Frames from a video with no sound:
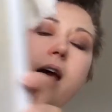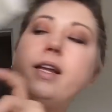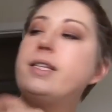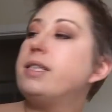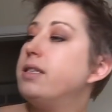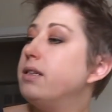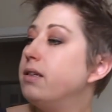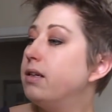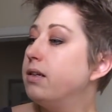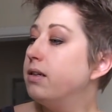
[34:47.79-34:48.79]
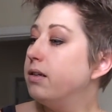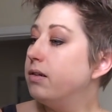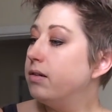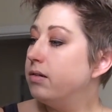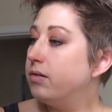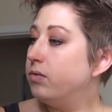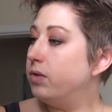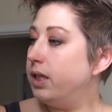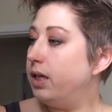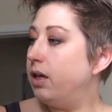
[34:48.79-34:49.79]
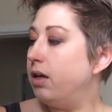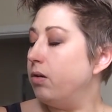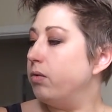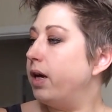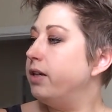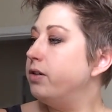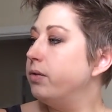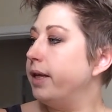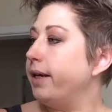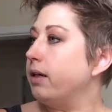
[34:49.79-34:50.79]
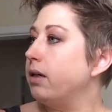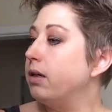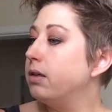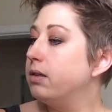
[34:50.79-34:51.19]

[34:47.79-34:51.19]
And it's really cute. I do like it.